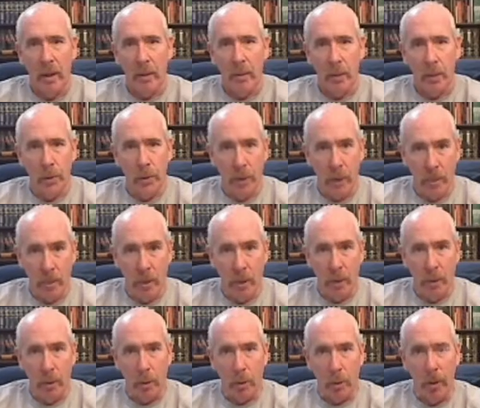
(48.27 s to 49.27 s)
There's the
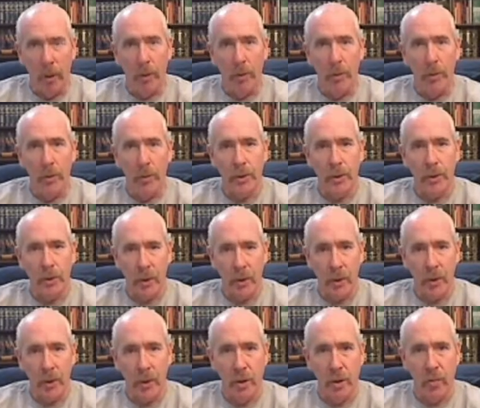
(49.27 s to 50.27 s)
public records
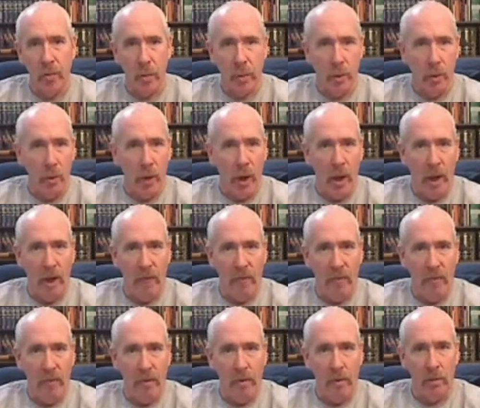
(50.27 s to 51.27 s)
section where you
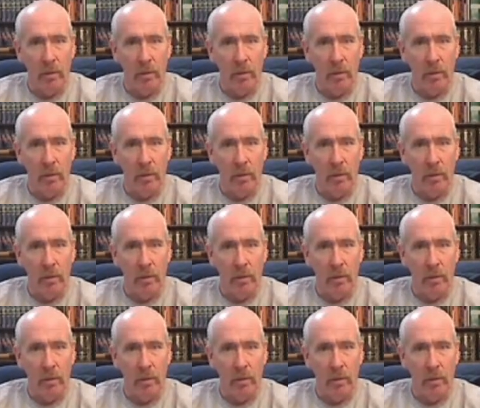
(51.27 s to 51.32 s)
have